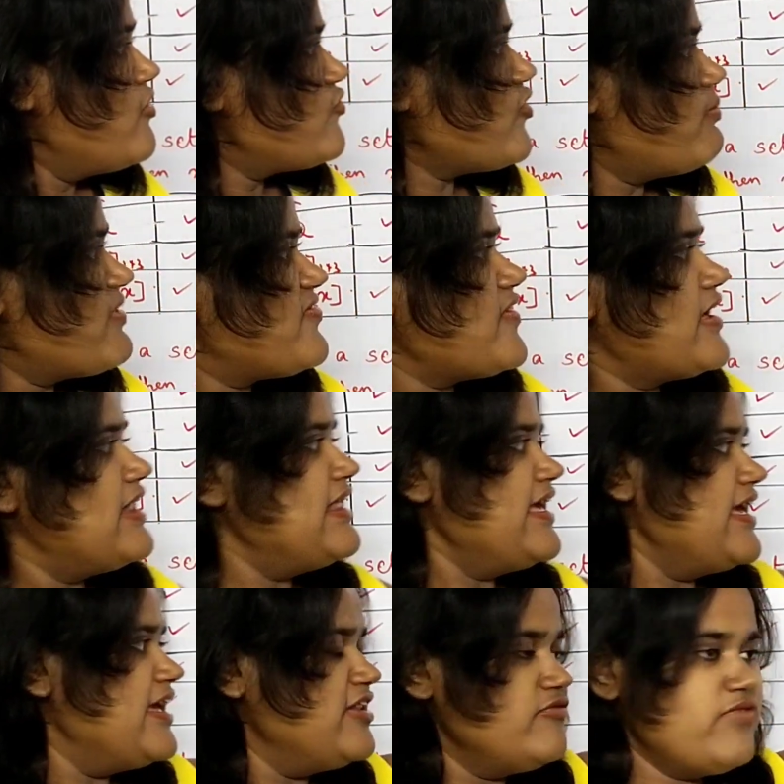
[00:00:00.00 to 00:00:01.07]
So
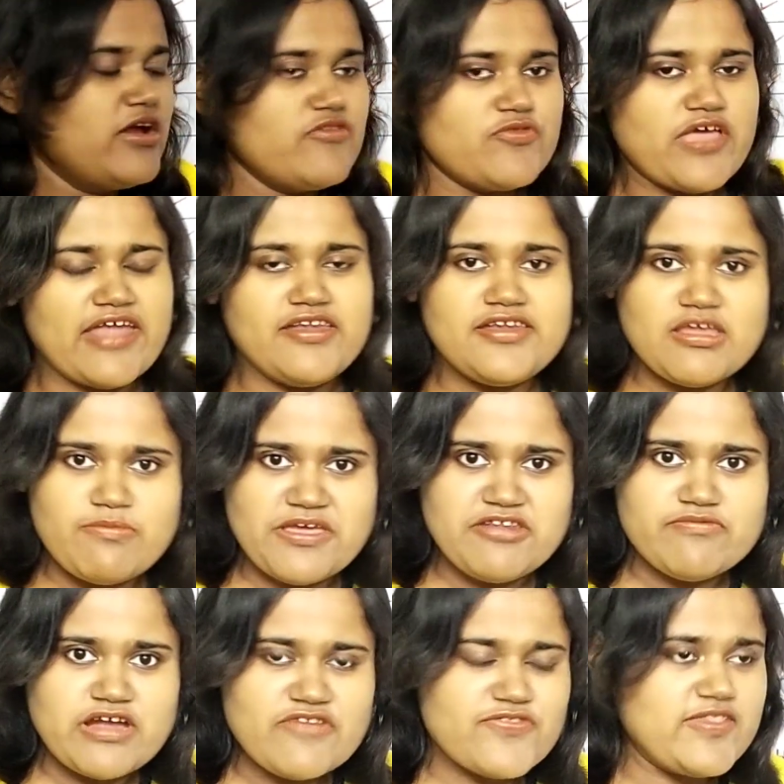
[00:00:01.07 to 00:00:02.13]
basically inverse, additive
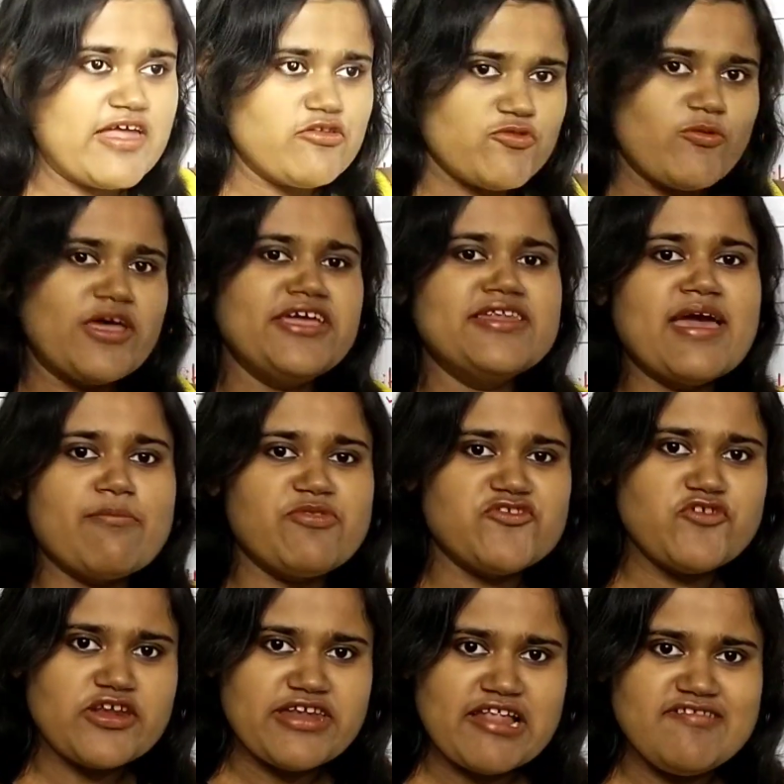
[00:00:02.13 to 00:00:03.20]
inverse. That's why in
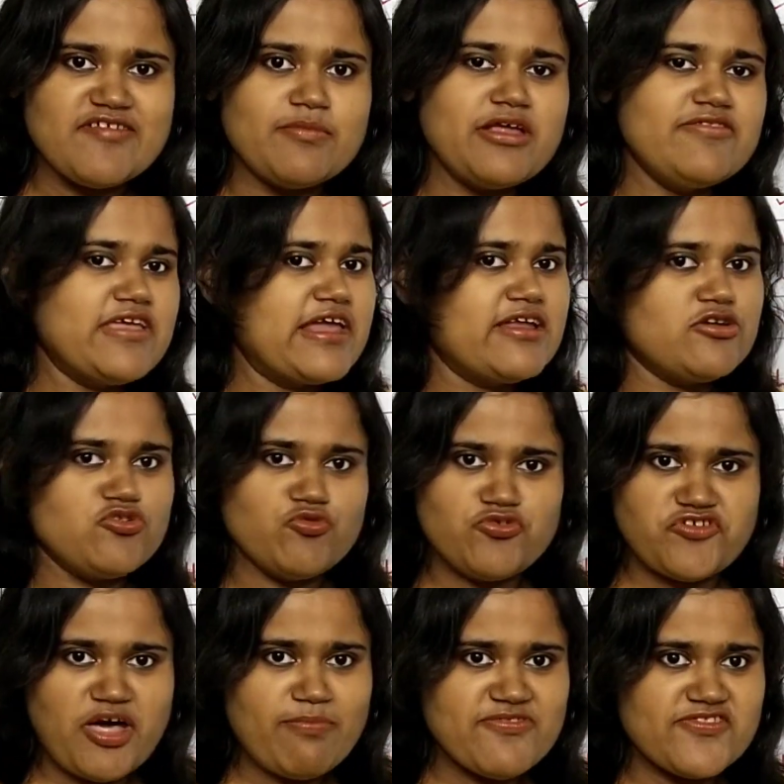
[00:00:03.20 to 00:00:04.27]
abstract algebra there are
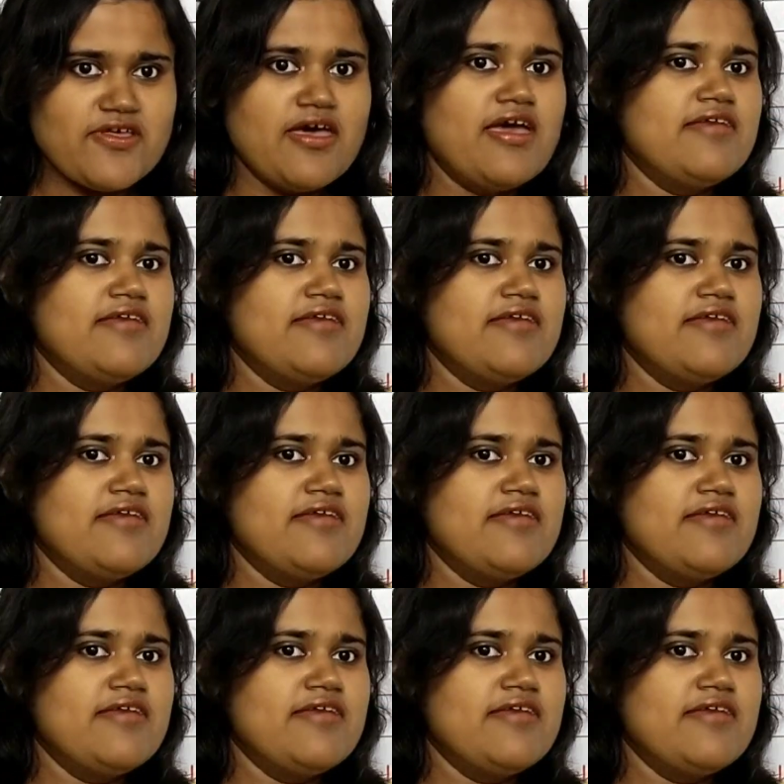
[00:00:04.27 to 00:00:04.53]
two terms.